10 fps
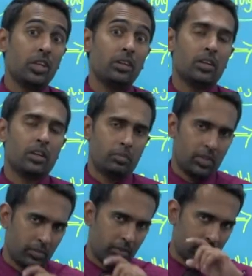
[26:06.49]
general
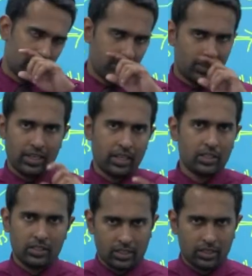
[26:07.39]
purpose
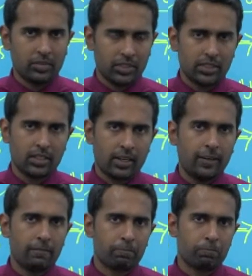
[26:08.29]
financial statements, right?